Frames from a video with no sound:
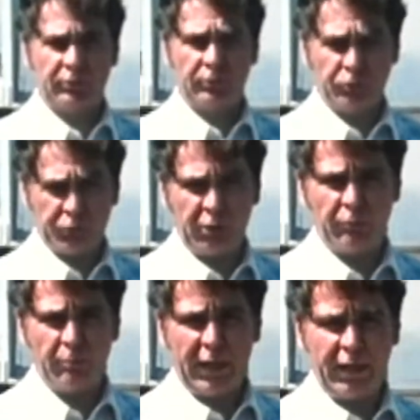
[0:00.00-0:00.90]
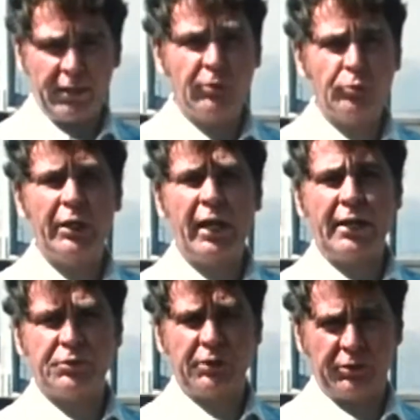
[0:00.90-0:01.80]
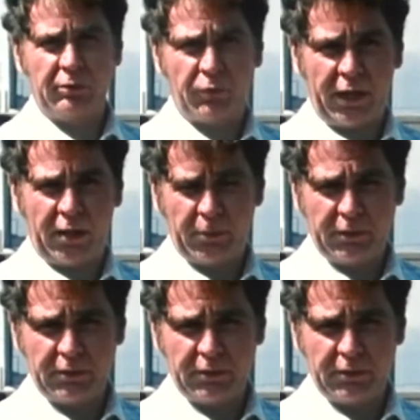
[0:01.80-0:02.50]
And even when you watch it, it's going to be kind of hard to figure out.